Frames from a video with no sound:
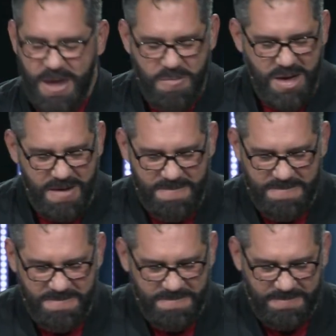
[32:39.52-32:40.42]
Amen.
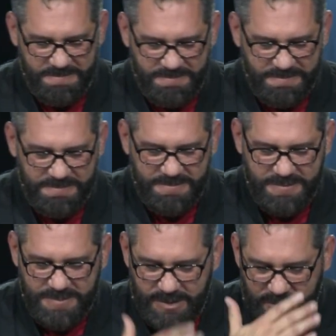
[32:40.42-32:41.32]

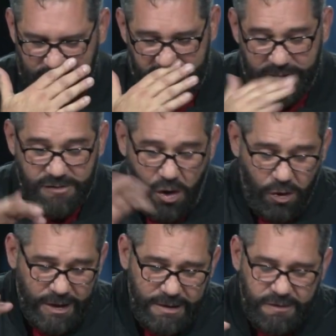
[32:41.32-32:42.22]
So these
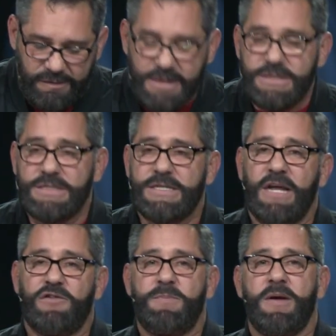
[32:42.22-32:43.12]
early decisions and
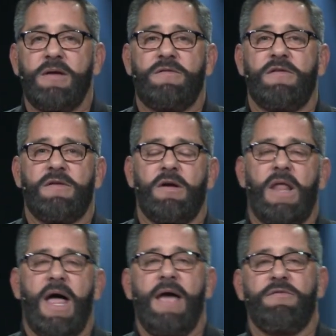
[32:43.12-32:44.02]
experiences in our
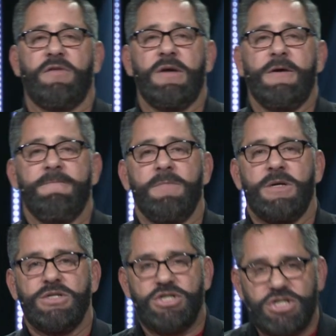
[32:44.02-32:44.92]
lives
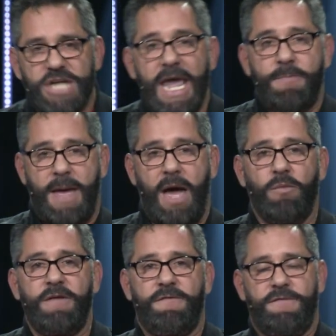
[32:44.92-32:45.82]
shape how
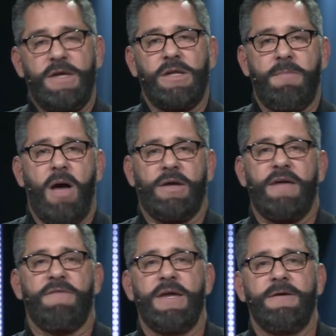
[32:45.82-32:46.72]
we feel about
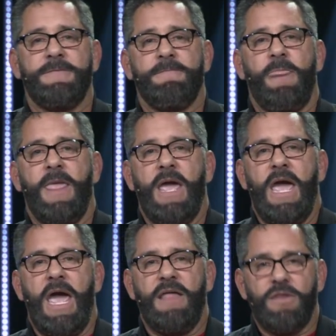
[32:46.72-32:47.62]
giving,
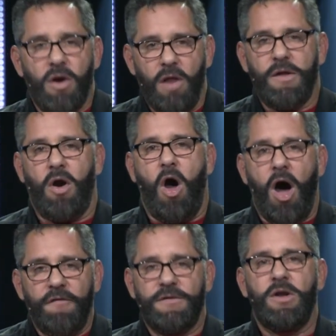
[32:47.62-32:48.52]
and they're, they're
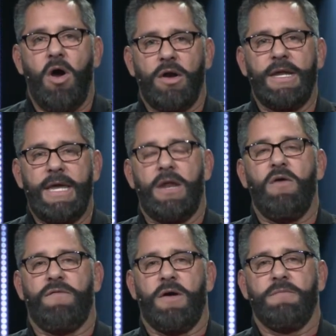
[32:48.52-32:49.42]
often hard to get
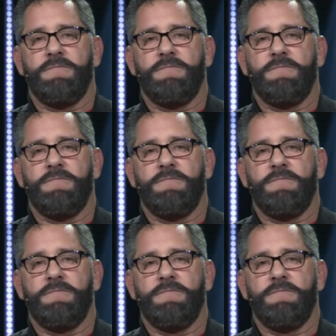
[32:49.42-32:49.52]
over